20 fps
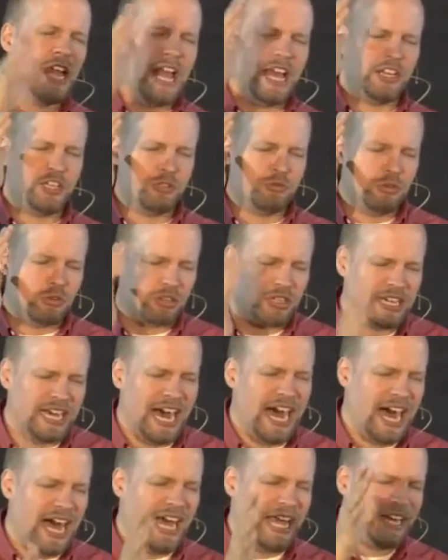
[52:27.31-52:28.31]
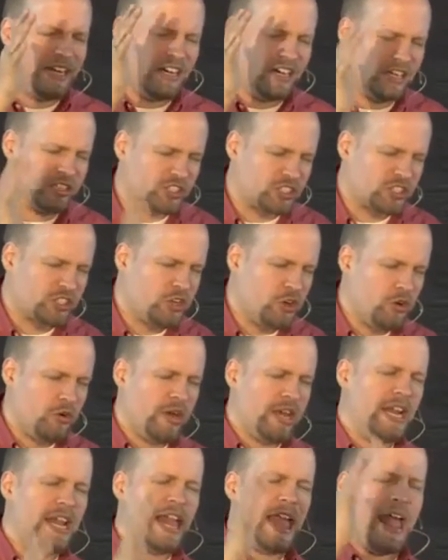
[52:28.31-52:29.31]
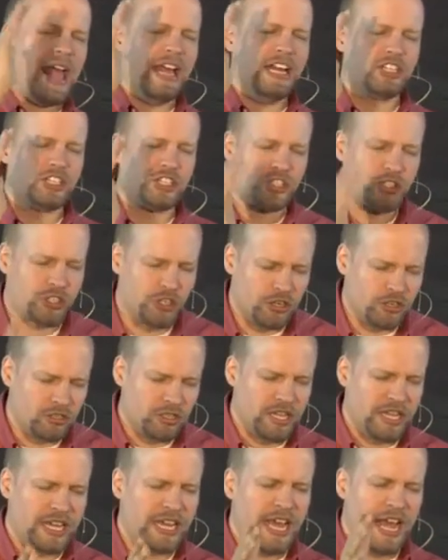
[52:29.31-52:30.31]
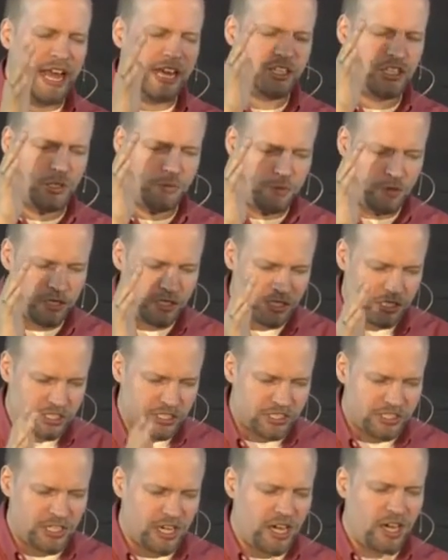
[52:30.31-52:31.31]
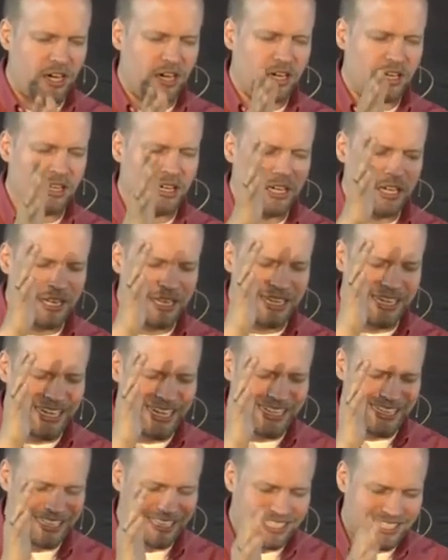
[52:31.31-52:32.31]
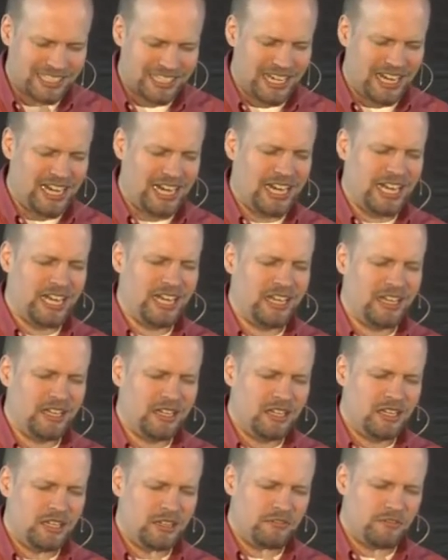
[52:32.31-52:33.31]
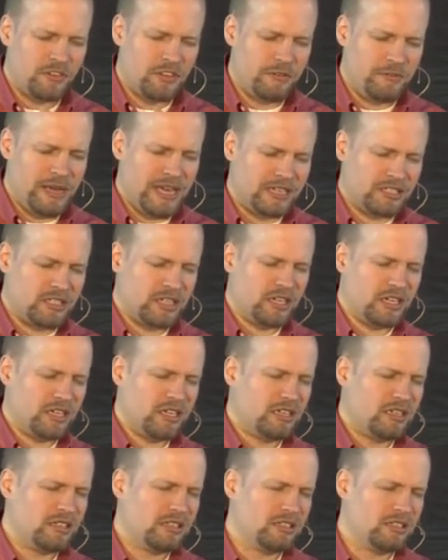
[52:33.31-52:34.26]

and you will guide us to it as surely as you put a star in the sky for the Magi.